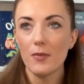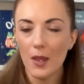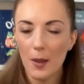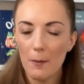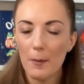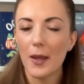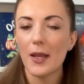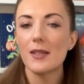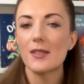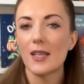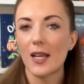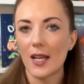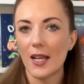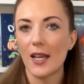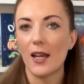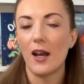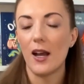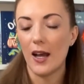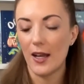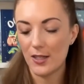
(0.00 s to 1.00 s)

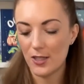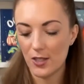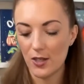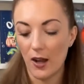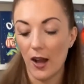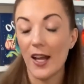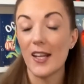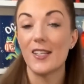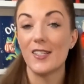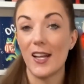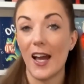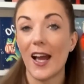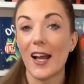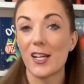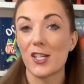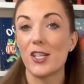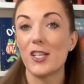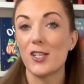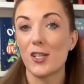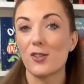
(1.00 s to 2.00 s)
basically I'd
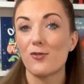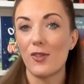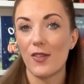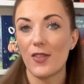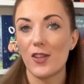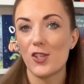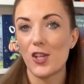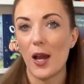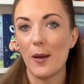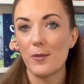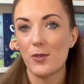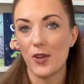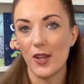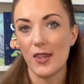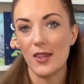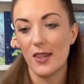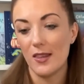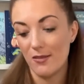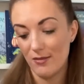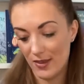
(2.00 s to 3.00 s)
actually just read the chapter
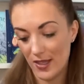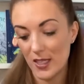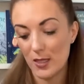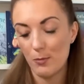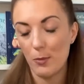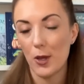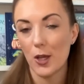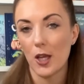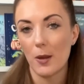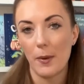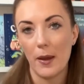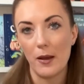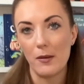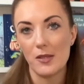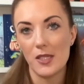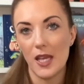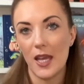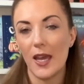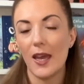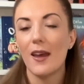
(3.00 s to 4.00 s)
in this book
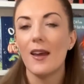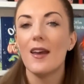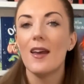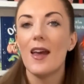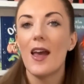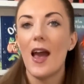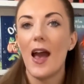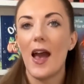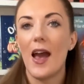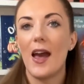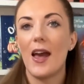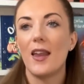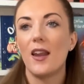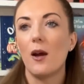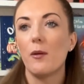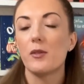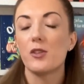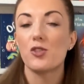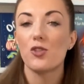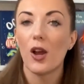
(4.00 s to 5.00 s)
about it, and
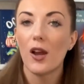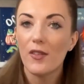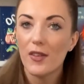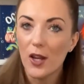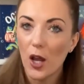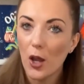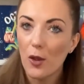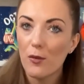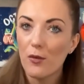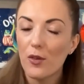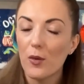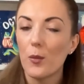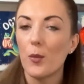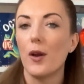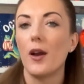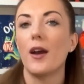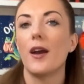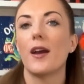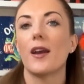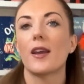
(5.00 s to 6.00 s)
I was driving home from
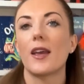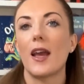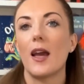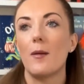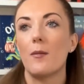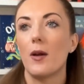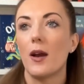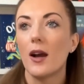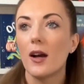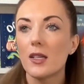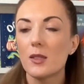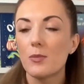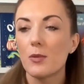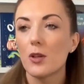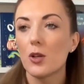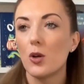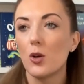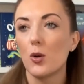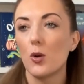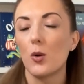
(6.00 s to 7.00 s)
work and my husband
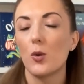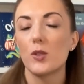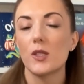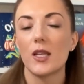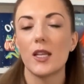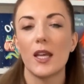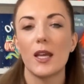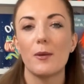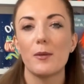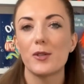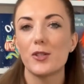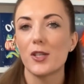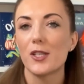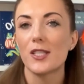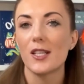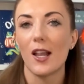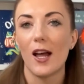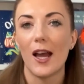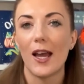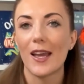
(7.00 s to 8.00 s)
called, and he was just
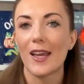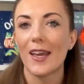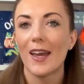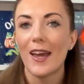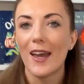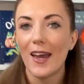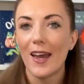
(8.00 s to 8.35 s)
like